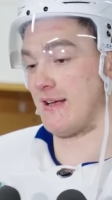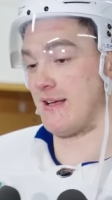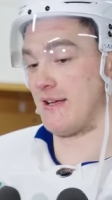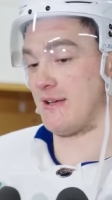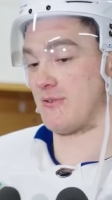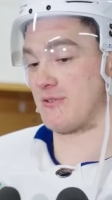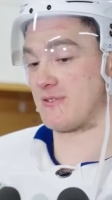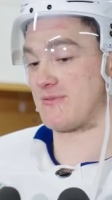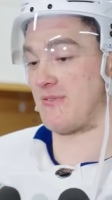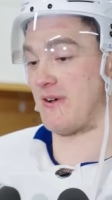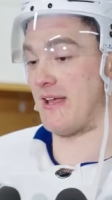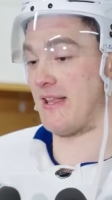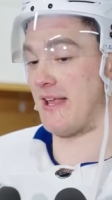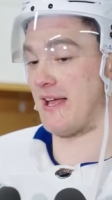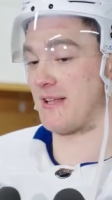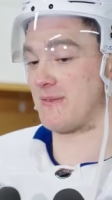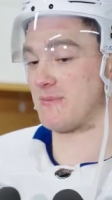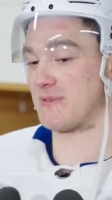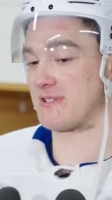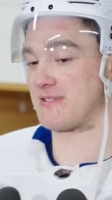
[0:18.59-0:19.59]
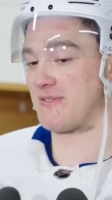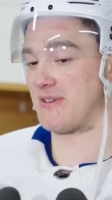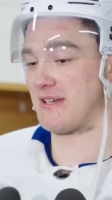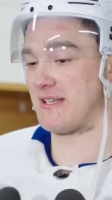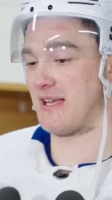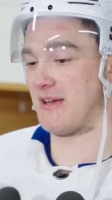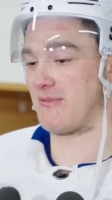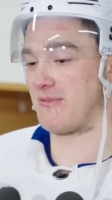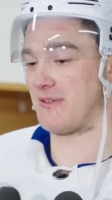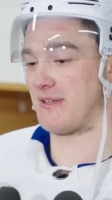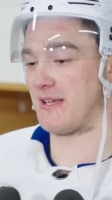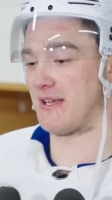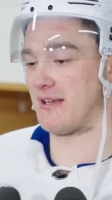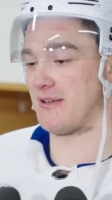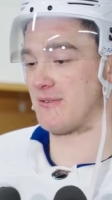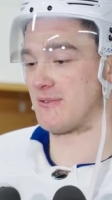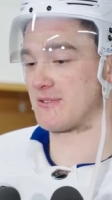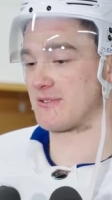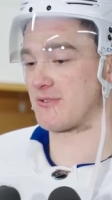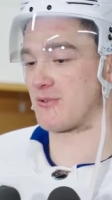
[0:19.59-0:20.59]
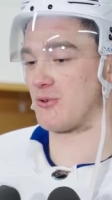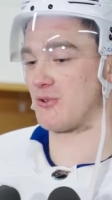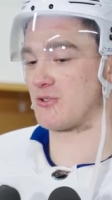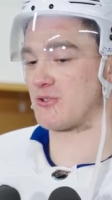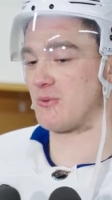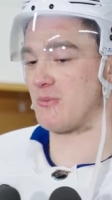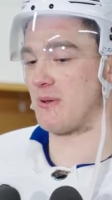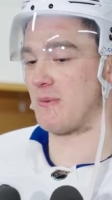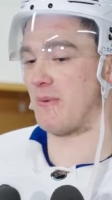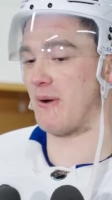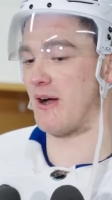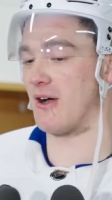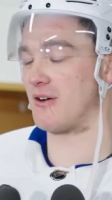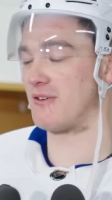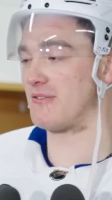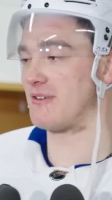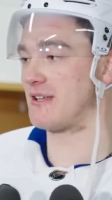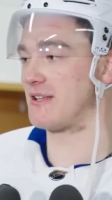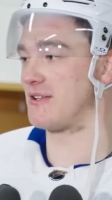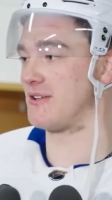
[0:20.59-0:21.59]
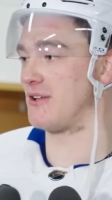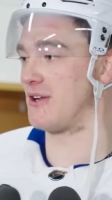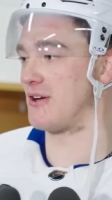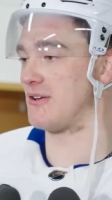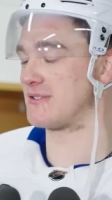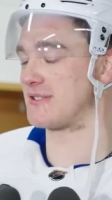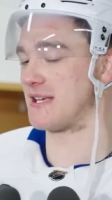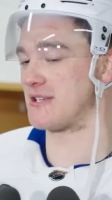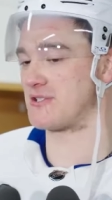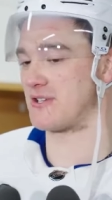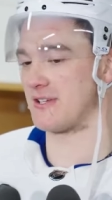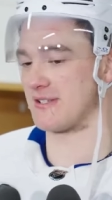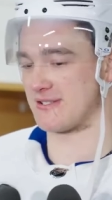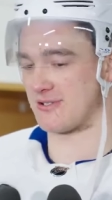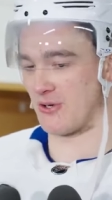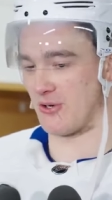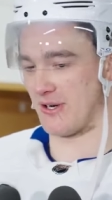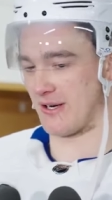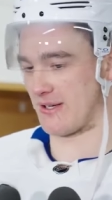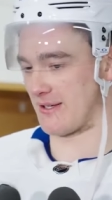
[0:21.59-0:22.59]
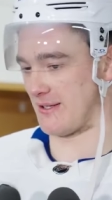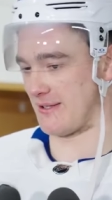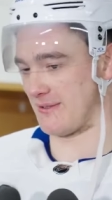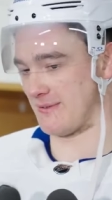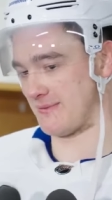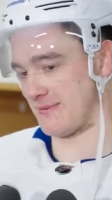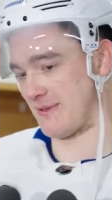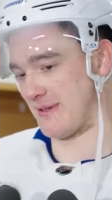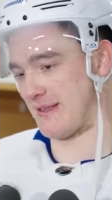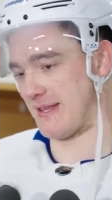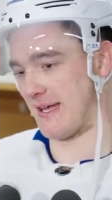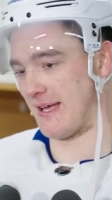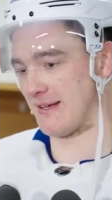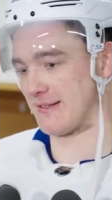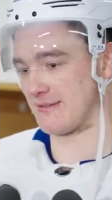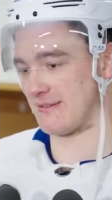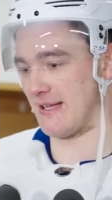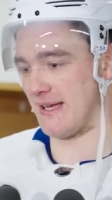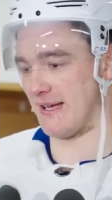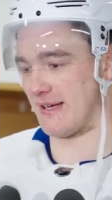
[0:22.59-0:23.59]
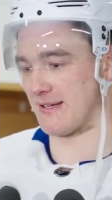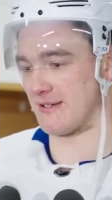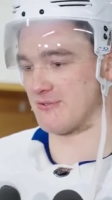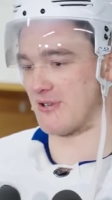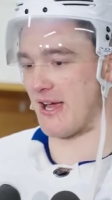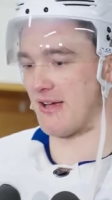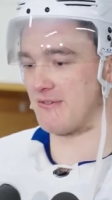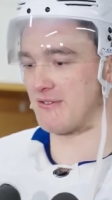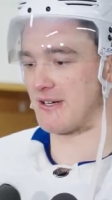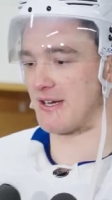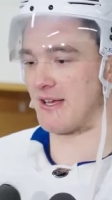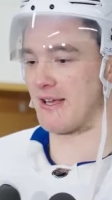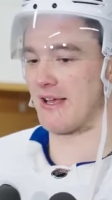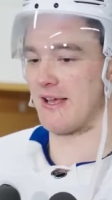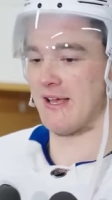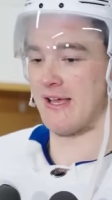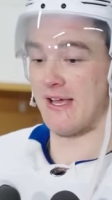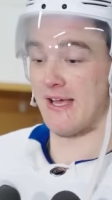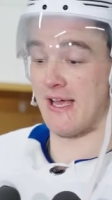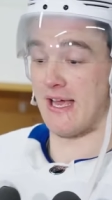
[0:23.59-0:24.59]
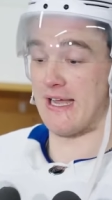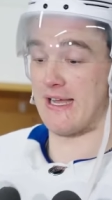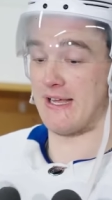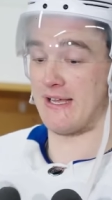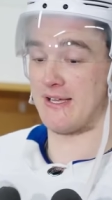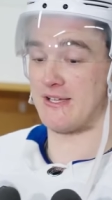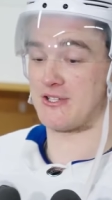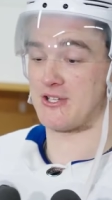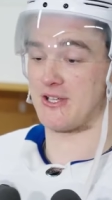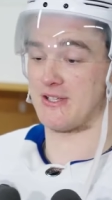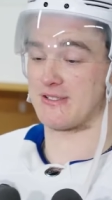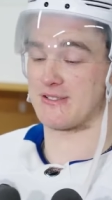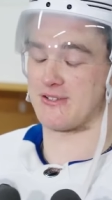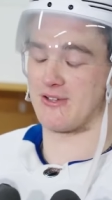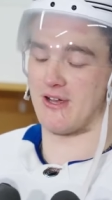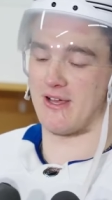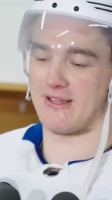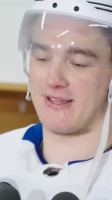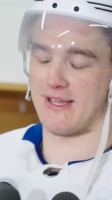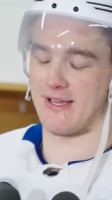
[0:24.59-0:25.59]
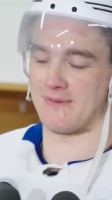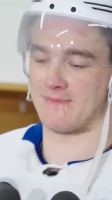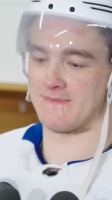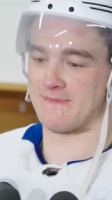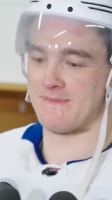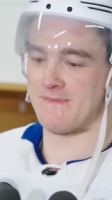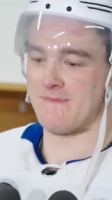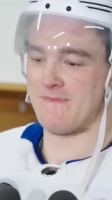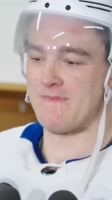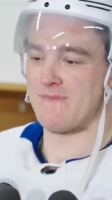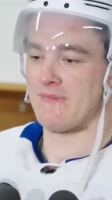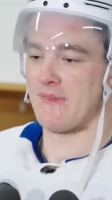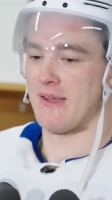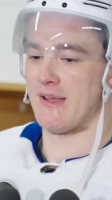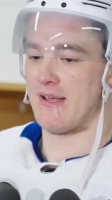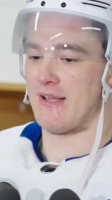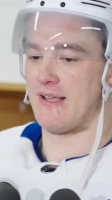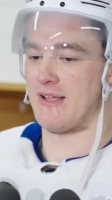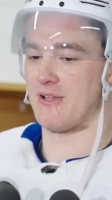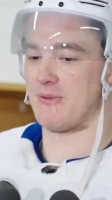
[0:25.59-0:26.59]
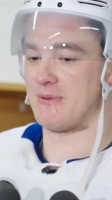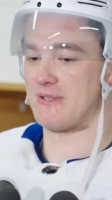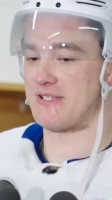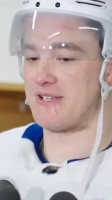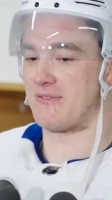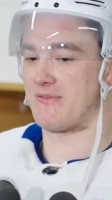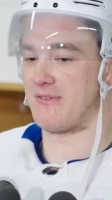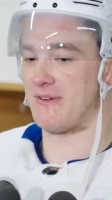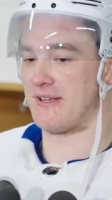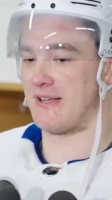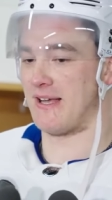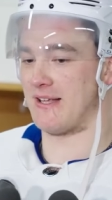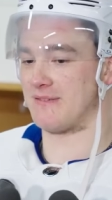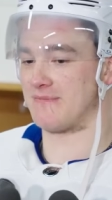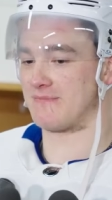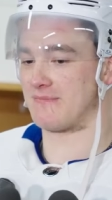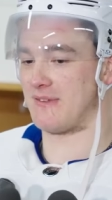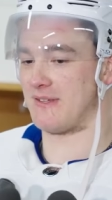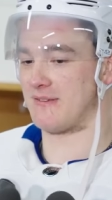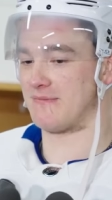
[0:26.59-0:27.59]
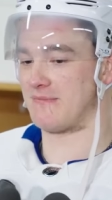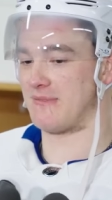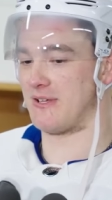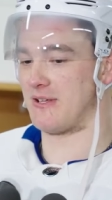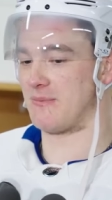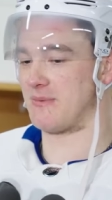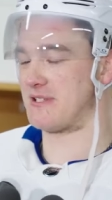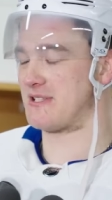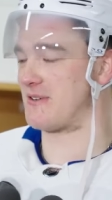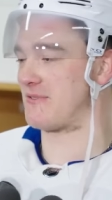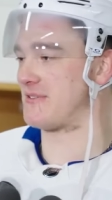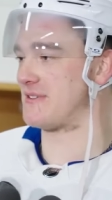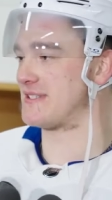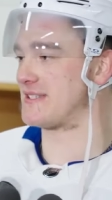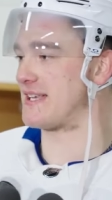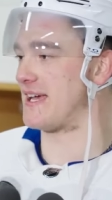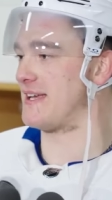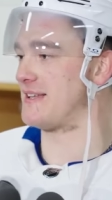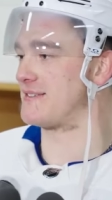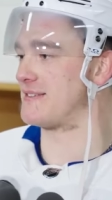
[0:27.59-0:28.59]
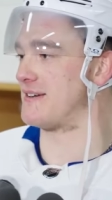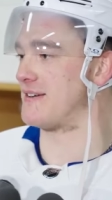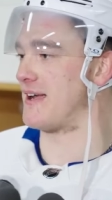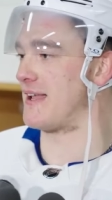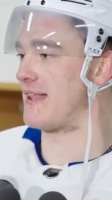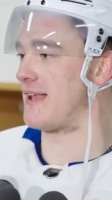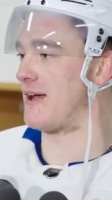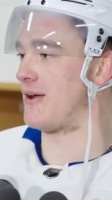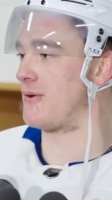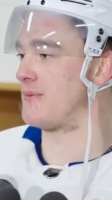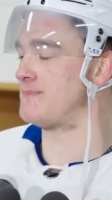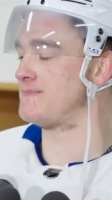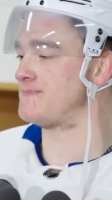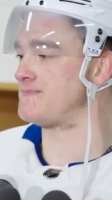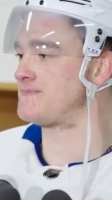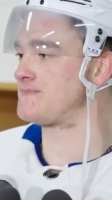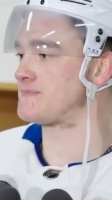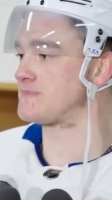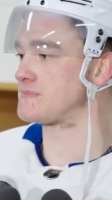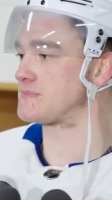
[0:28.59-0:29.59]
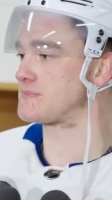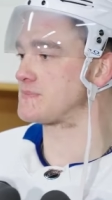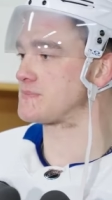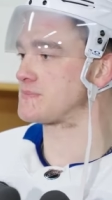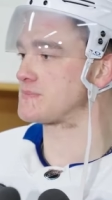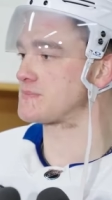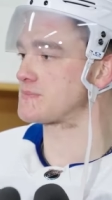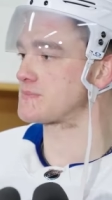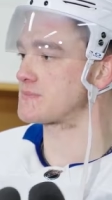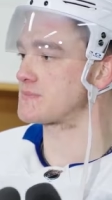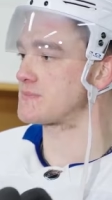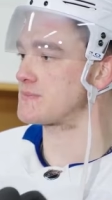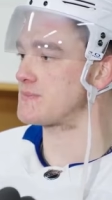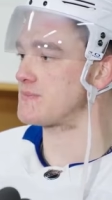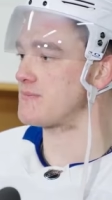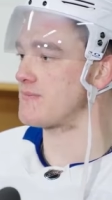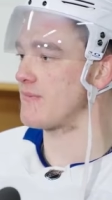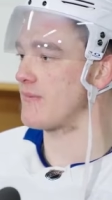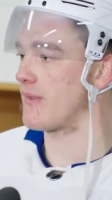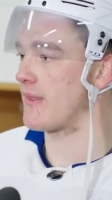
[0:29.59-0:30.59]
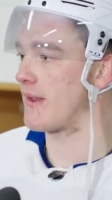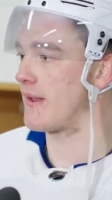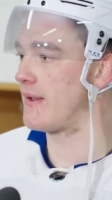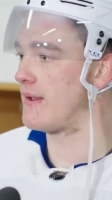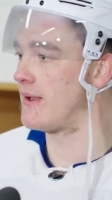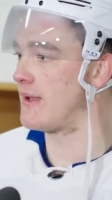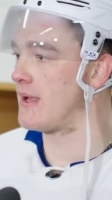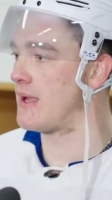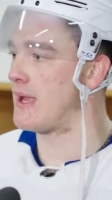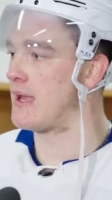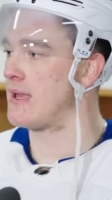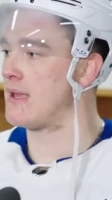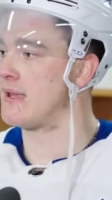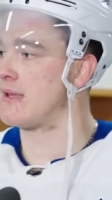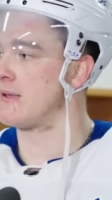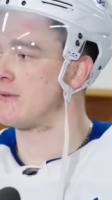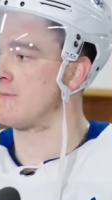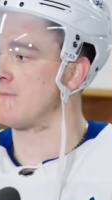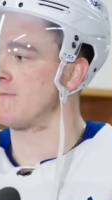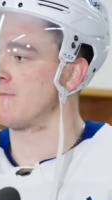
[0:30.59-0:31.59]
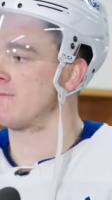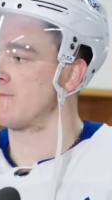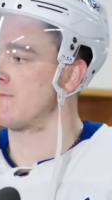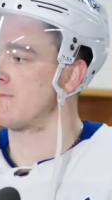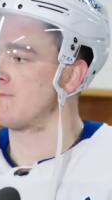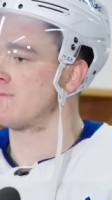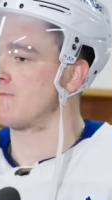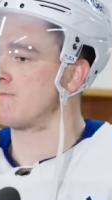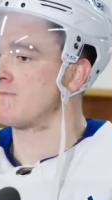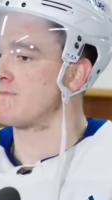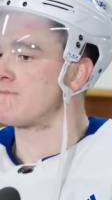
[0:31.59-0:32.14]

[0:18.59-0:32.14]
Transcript: It was fun atmosphere, definitely. It was cool to be a part of it. You know, it's such a historical thing, like a rivalry in NHL. So I think a little bit different and a little bit different side right now. What do you remember? with the challenges of, of facing that team?